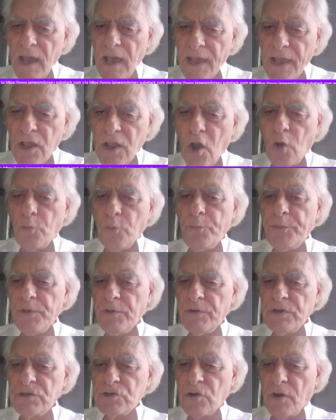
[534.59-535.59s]
I hope
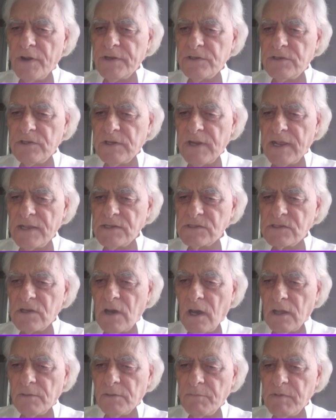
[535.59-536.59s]
you enjoyed today's
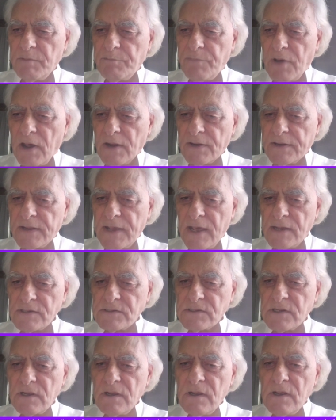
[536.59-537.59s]
column and
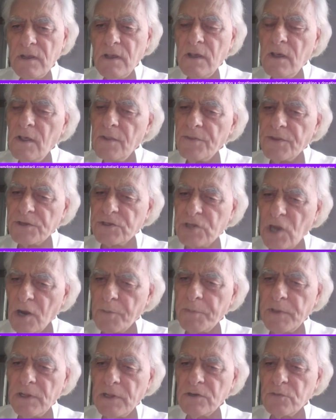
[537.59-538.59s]
podcast. The
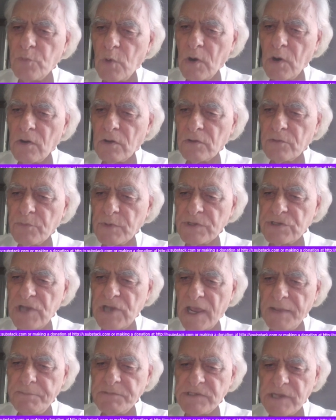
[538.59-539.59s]
Turbulent World with
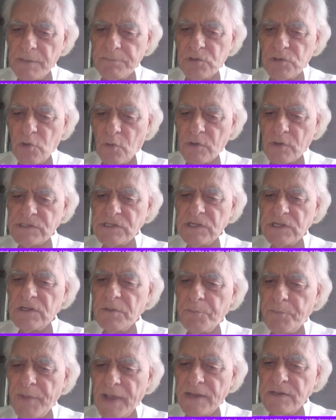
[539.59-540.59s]
James M. Dorsey
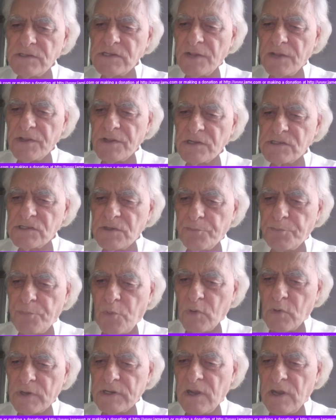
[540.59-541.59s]
depends on the
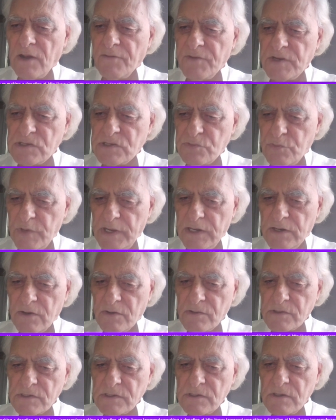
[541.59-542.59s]
support of its
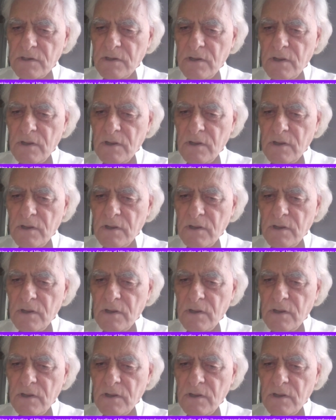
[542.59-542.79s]
readers.